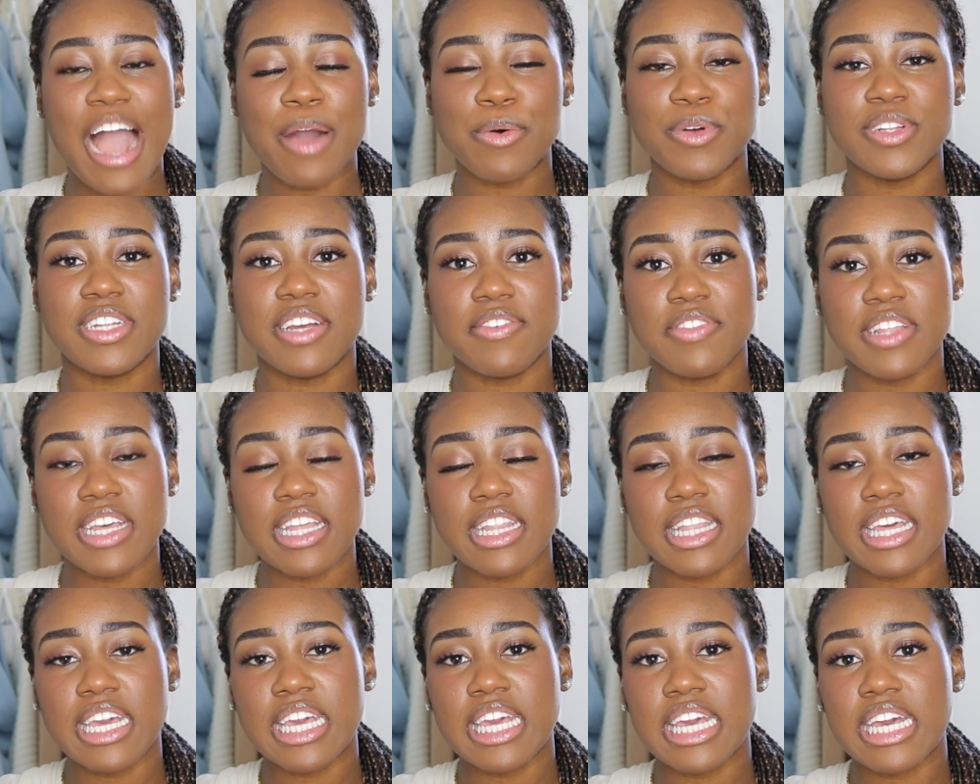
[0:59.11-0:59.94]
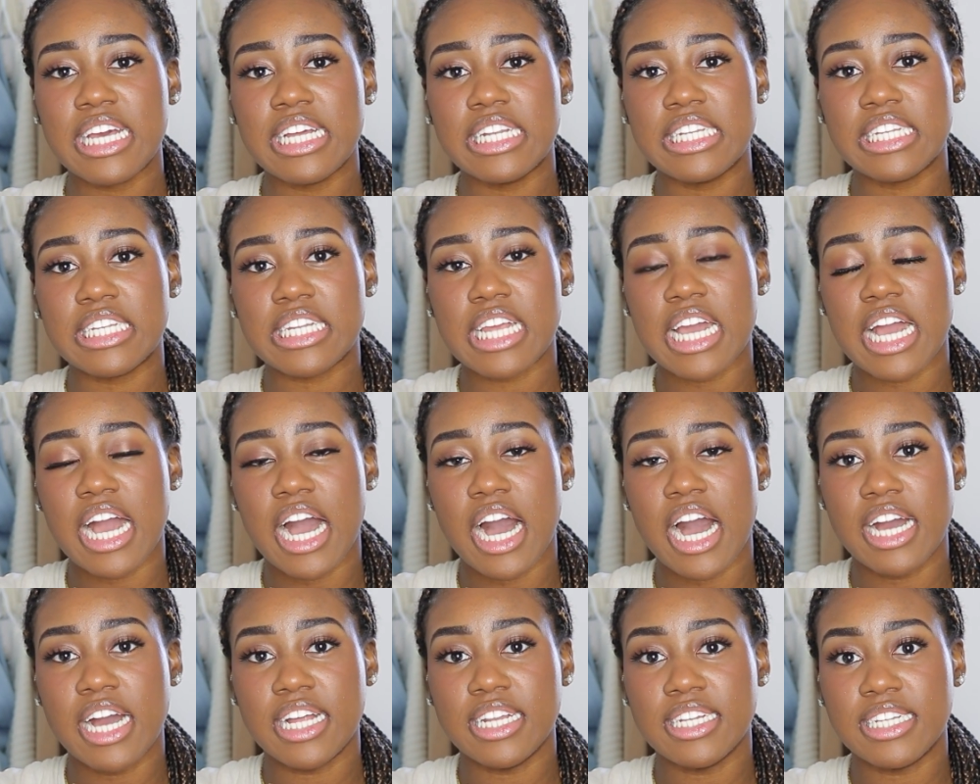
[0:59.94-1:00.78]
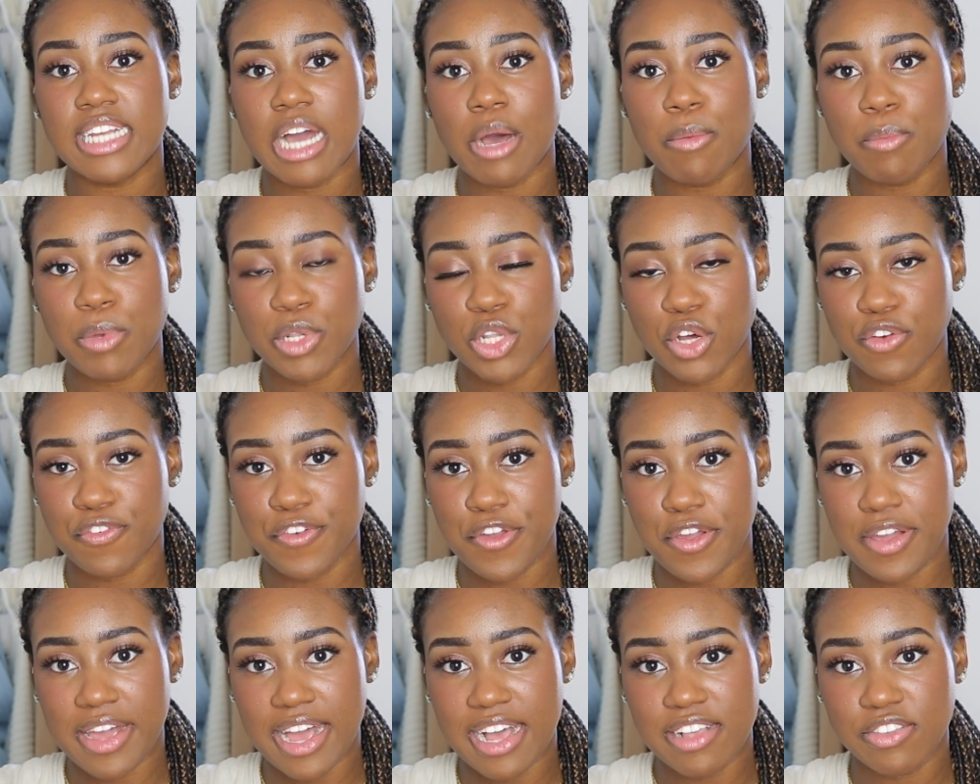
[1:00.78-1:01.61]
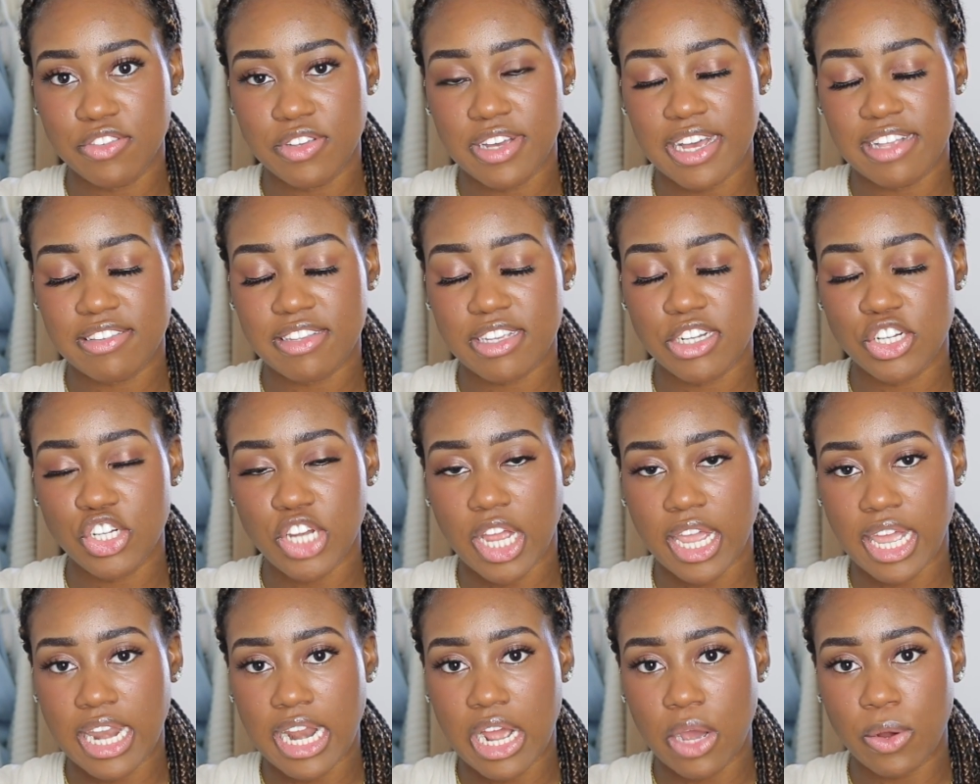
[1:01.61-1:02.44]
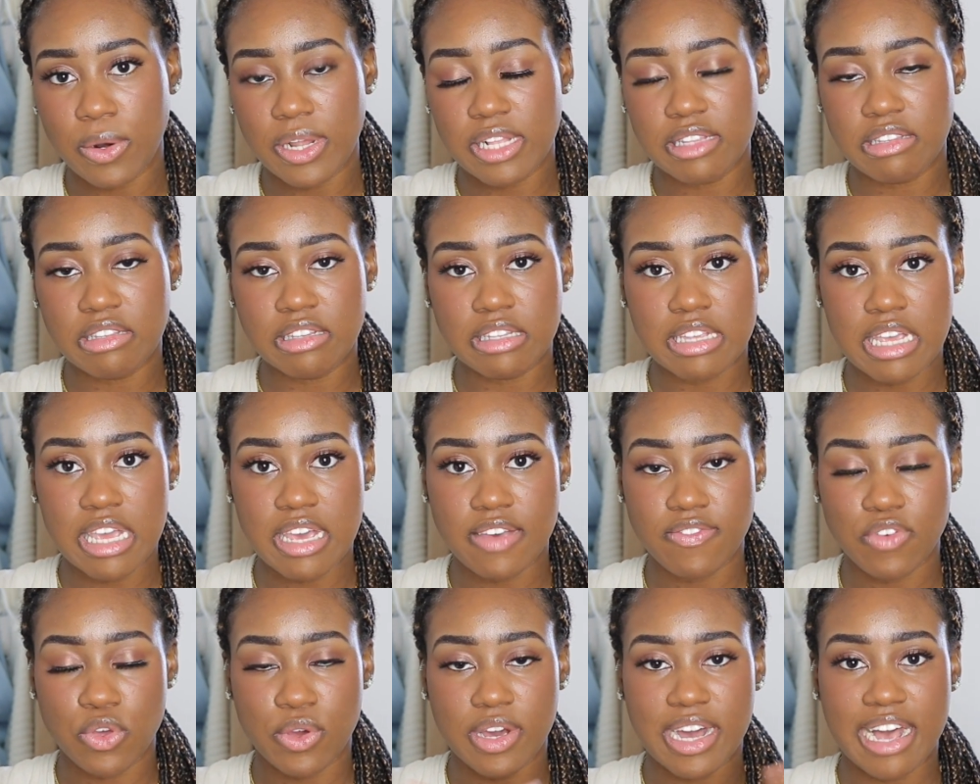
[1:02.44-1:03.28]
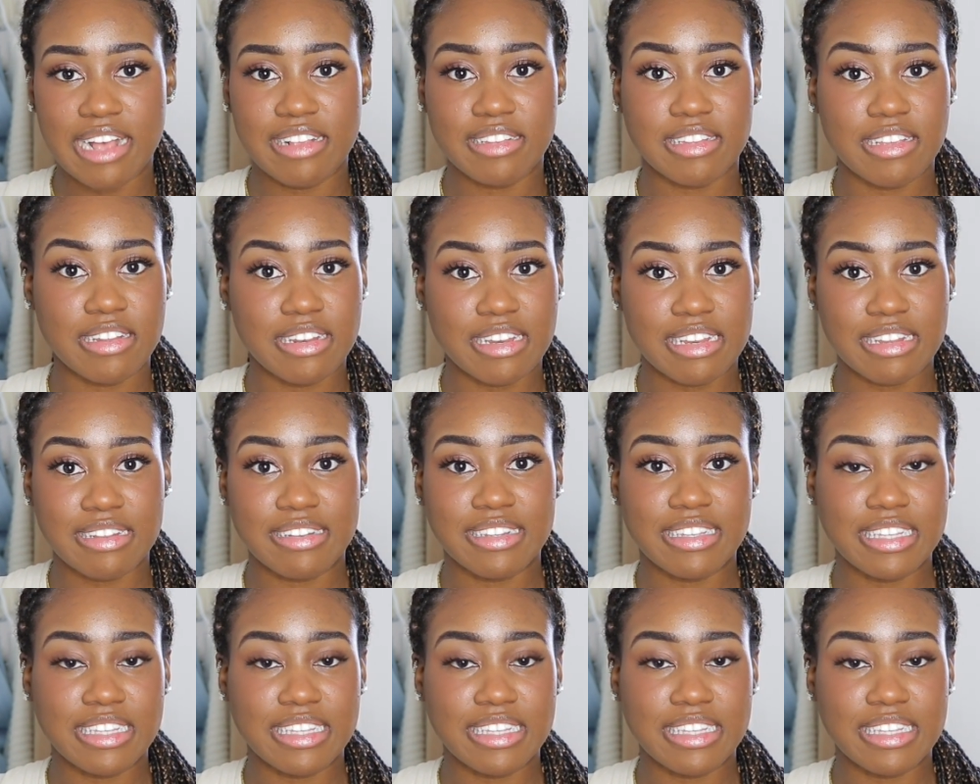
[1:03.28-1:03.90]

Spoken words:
I will definitely link it down below for you guys so you guys can check it out and see if you guys can